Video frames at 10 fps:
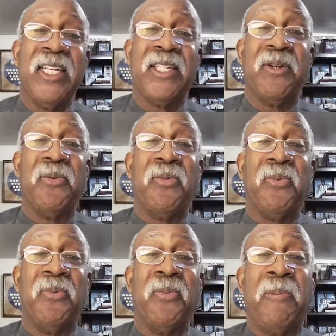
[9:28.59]

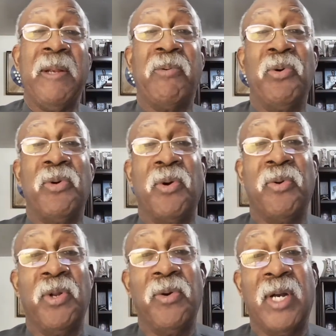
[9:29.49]
So when people who
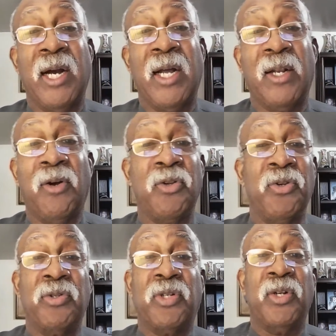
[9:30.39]
don't know God are
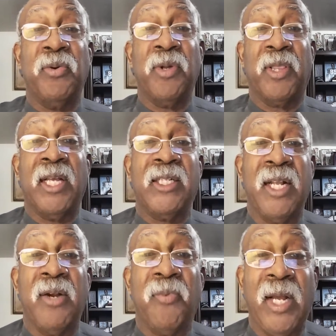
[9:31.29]
used to doing
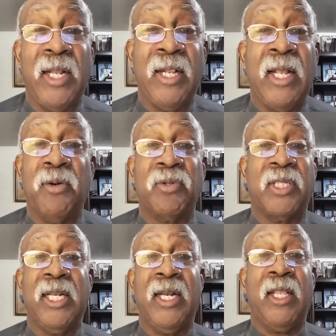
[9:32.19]
things their way, they don't
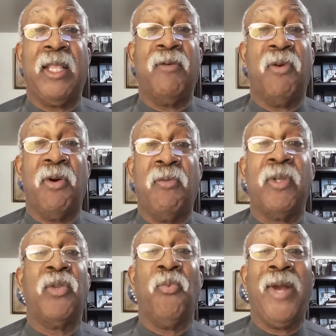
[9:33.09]
see anything
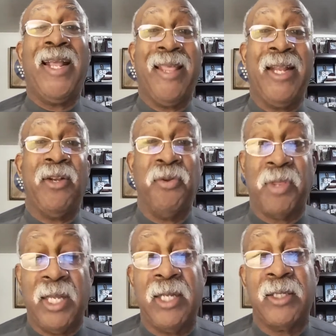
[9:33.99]
wrong with the way they
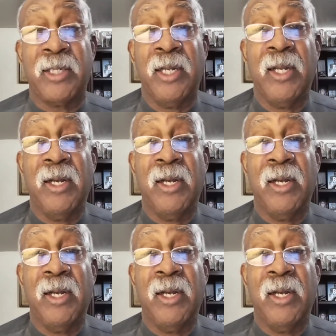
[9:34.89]
do things.